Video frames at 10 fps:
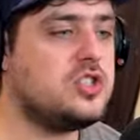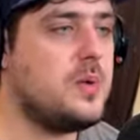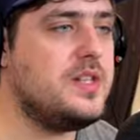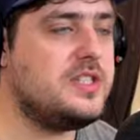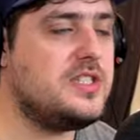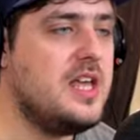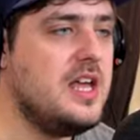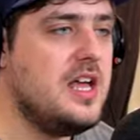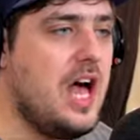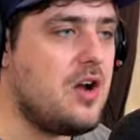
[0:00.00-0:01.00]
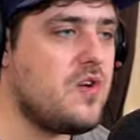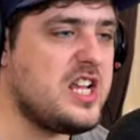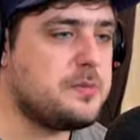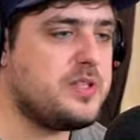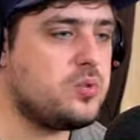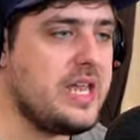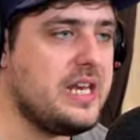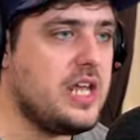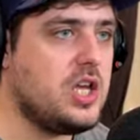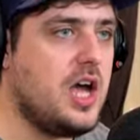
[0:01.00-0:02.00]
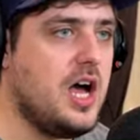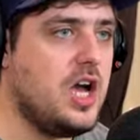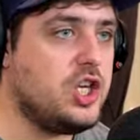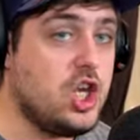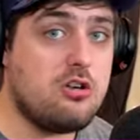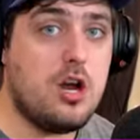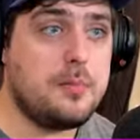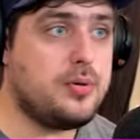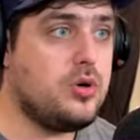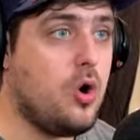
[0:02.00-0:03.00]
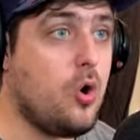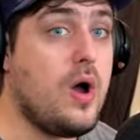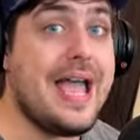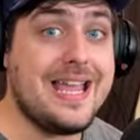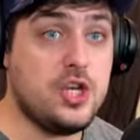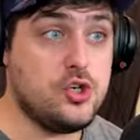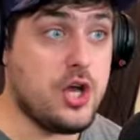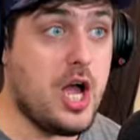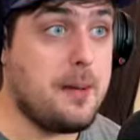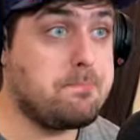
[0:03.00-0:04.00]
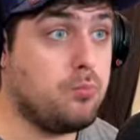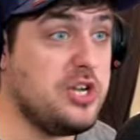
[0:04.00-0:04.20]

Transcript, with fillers: So it's a race between uh, Europe or Asia.